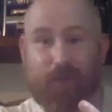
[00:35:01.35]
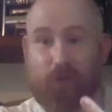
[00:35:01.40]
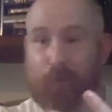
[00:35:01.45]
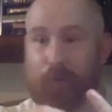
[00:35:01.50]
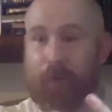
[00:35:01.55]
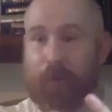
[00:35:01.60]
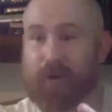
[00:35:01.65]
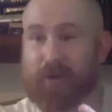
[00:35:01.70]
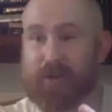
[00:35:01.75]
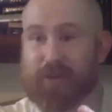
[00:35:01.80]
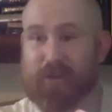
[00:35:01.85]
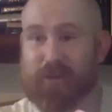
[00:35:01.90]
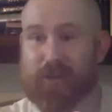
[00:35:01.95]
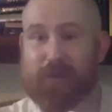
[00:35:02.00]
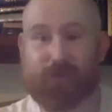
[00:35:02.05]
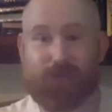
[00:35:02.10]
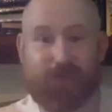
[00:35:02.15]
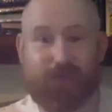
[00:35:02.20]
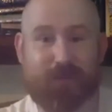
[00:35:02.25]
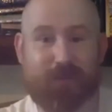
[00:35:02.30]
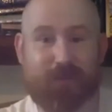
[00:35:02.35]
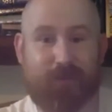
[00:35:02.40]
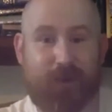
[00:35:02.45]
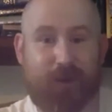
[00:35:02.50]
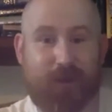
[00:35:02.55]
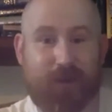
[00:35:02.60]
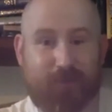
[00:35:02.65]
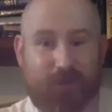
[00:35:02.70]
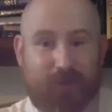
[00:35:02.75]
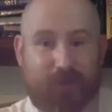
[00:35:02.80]
or box enough to
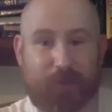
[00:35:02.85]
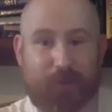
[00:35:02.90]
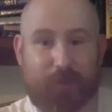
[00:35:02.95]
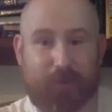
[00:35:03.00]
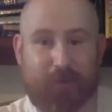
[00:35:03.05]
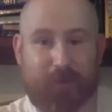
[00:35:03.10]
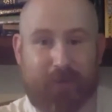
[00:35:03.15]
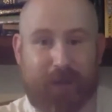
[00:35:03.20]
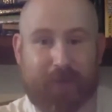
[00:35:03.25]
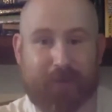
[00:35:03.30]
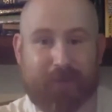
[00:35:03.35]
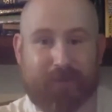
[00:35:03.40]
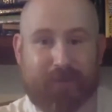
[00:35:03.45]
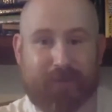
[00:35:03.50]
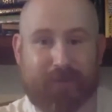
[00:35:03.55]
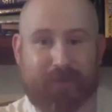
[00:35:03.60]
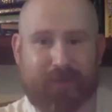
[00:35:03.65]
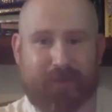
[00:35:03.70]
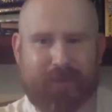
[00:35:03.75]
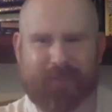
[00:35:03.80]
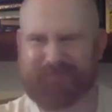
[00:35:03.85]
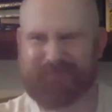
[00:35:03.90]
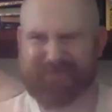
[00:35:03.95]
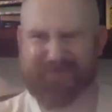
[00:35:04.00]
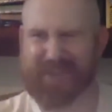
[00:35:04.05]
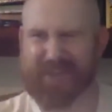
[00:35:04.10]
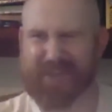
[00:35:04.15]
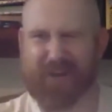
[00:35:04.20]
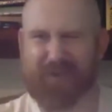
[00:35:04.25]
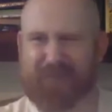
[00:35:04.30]
survive a couple of rounds,
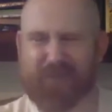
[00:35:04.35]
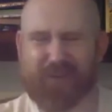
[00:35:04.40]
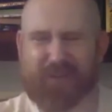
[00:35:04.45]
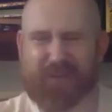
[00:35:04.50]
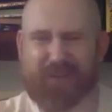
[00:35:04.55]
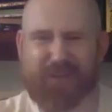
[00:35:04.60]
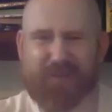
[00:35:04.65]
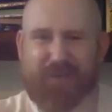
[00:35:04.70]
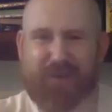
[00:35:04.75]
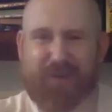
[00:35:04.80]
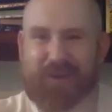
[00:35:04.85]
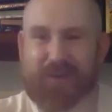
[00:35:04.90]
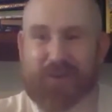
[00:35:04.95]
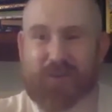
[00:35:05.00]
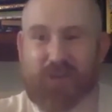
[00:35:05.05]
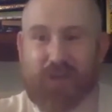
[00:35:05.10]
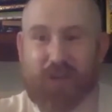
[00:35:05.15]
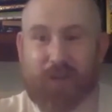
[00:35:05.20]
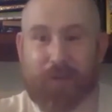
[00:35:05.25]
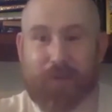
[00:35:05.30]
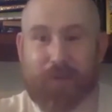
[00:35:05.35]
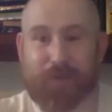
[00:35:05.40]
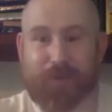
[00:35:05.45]
you know, I've done a very good job.